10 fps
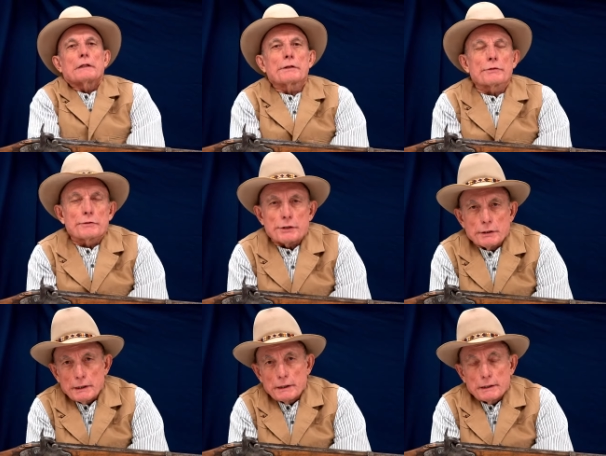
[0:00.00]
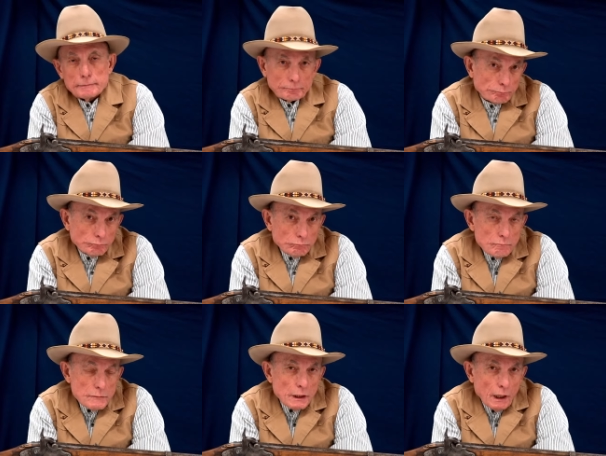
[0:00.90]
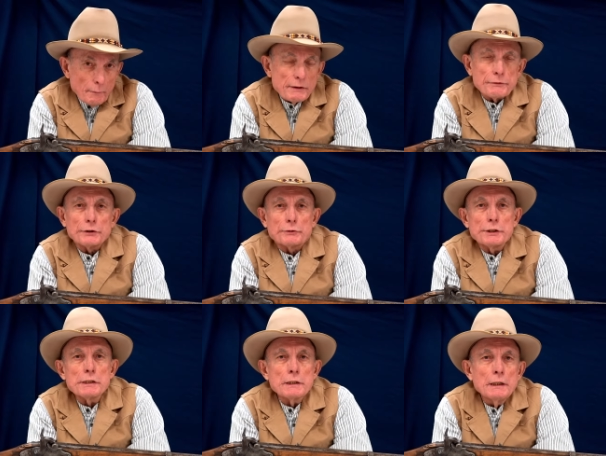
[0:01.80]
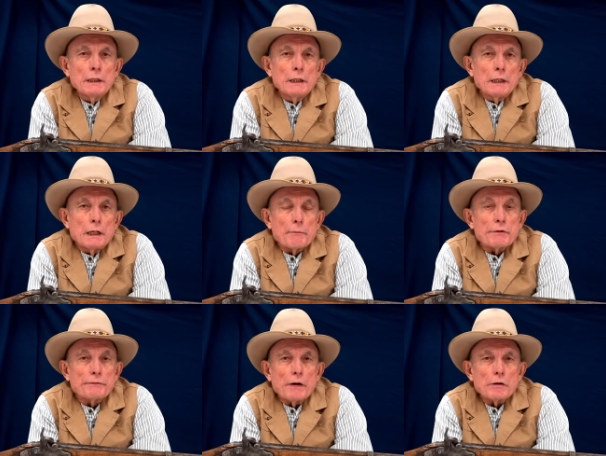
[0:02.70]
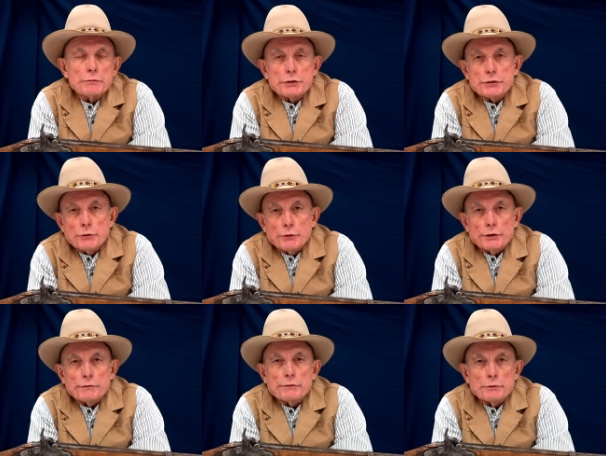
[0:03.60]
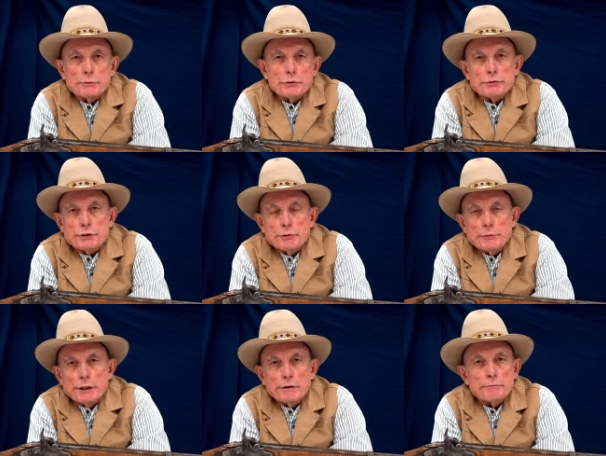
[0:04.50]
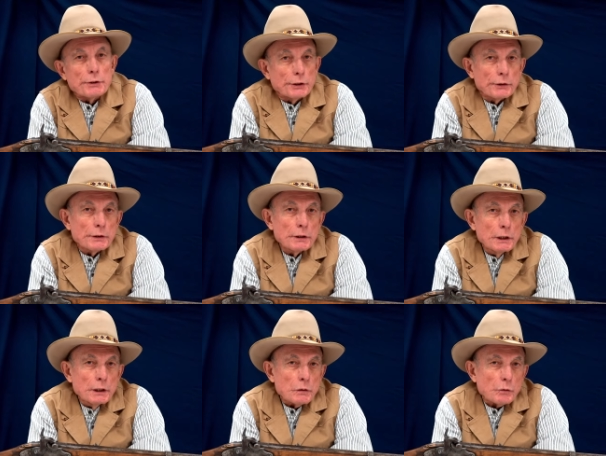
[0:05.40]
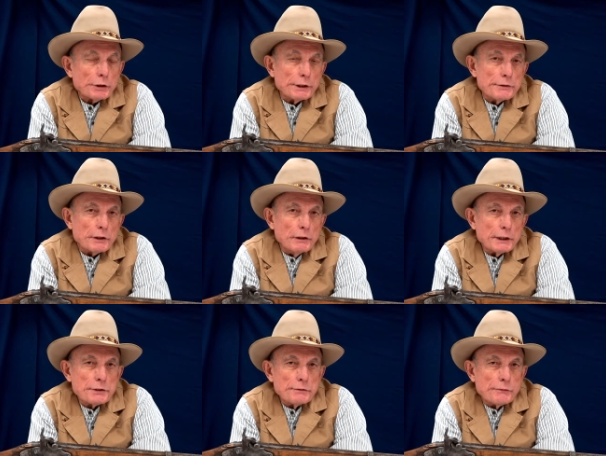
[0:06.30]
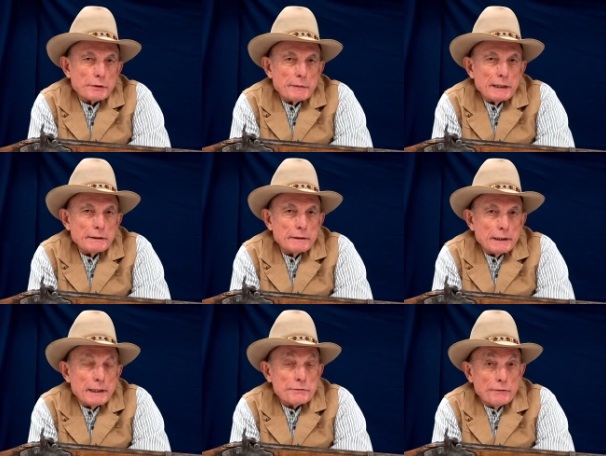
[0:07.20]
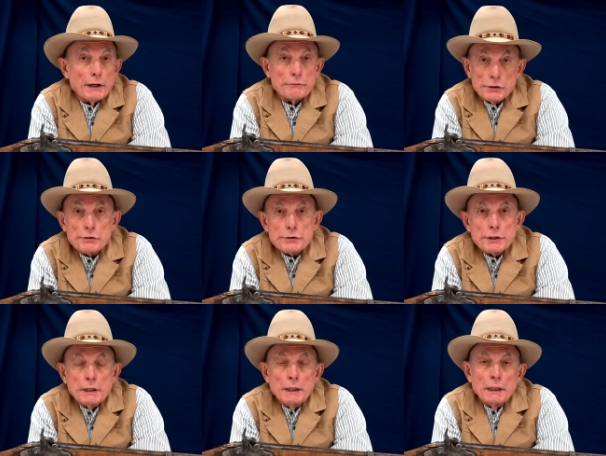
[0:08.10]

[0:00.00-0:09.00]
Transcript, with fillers: here in Cheyenne. I'm Evan Green. I'm the firearms historian for the museum, and I've been working in the collection for about the last five years.